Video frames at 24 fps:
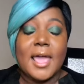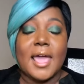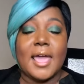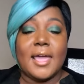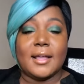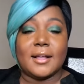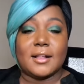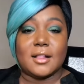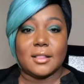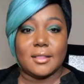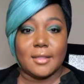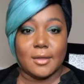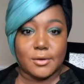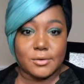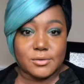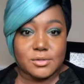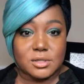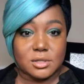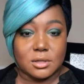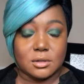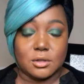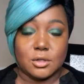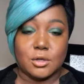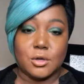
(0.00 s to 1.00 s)
and
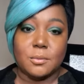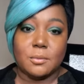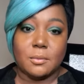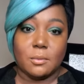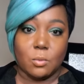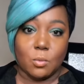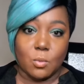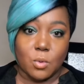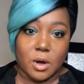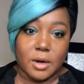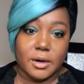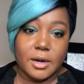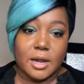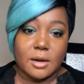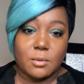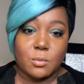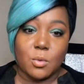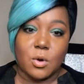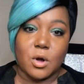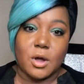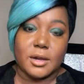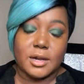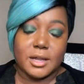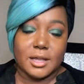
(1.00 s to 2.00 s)
close the loop one on
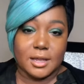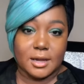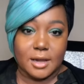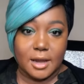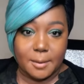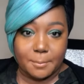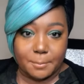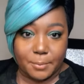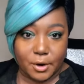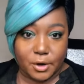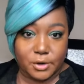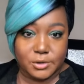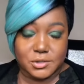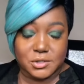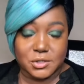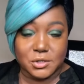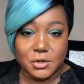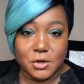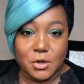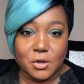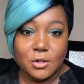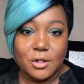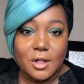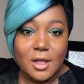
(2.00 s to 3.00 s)
one in a
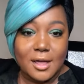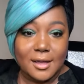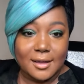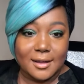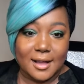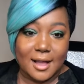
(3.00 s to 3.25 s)
personal